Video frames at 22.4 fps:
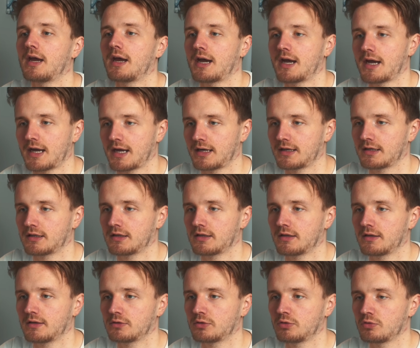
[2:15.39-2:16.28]
And
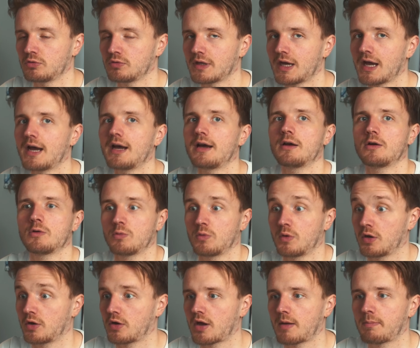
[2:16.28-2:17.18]
to do that,
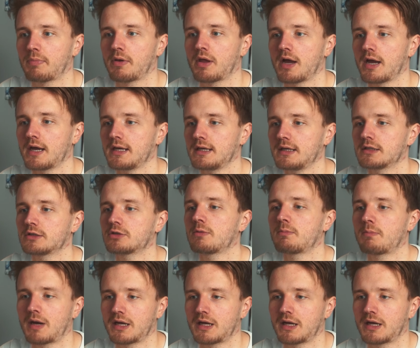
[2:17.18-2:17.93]
we're gonna apply some